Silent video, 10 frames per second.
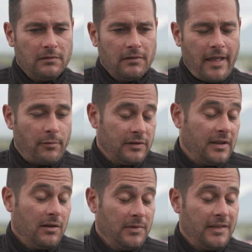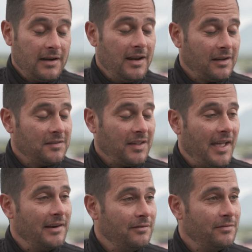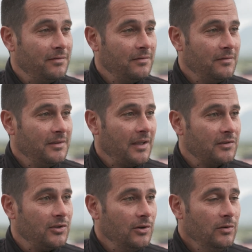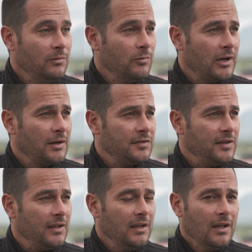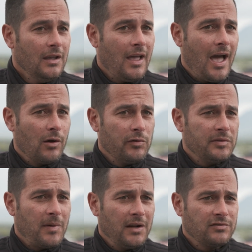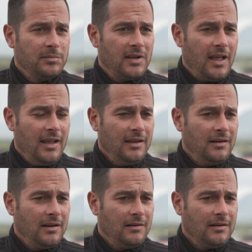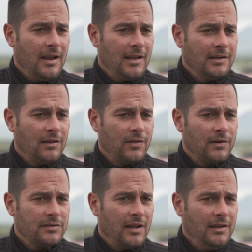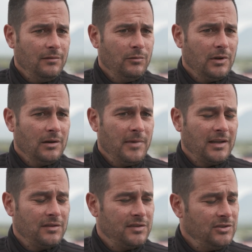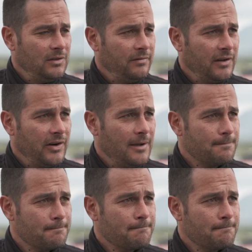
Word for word: that would tell me that Nick is ahead of the other two, and we're going to see how he responds from today and, and getting into Thursday, and we're going to make a decision and figure it out.